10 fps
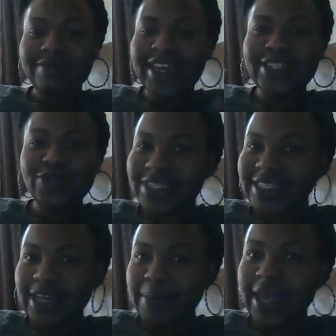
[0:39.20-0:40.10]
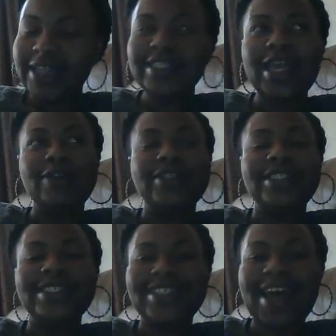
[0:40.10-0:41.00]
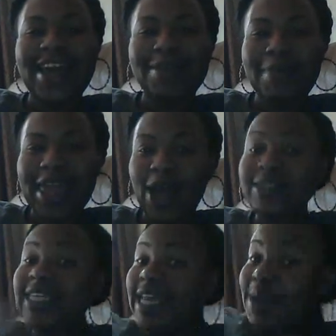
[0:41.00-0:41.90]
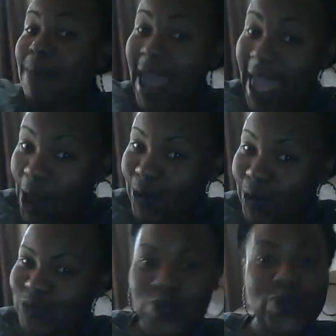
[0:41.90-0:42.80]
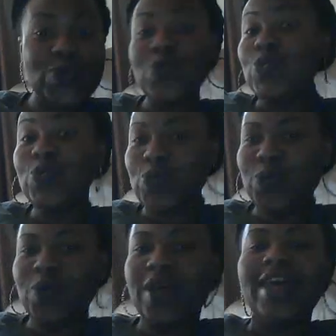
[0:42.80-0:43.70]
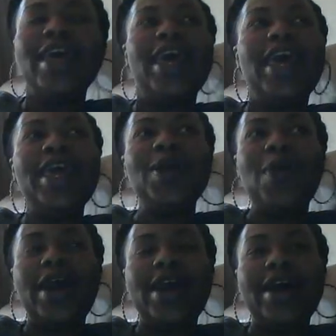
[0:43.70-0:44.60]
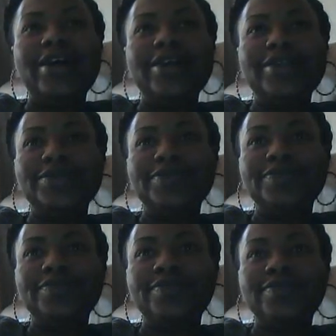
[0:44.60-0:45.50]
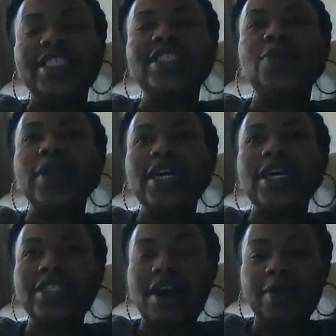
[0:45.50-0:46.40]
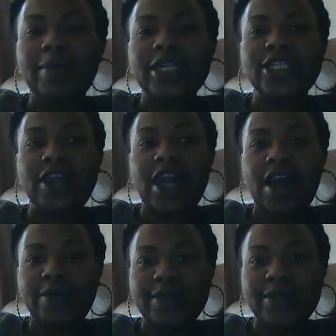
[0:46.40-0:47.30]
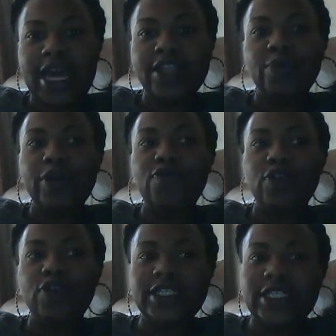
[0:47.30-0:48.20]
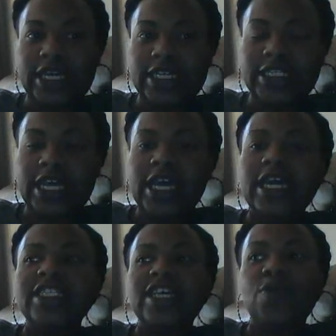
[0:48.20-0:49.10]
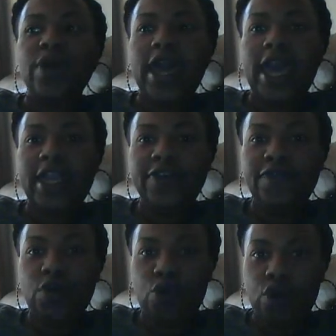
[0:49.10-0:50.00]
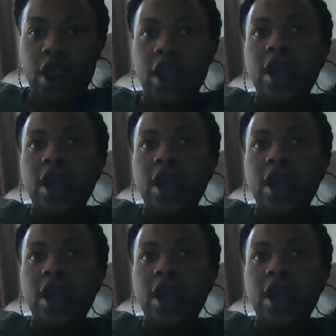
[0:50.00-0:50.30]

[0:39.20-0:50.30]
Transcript: As you can see, I'm kind of slouched to the side on my couch in my house. Ooh. Anyway, so when I started my journey out, I was like 346. So I'm 184.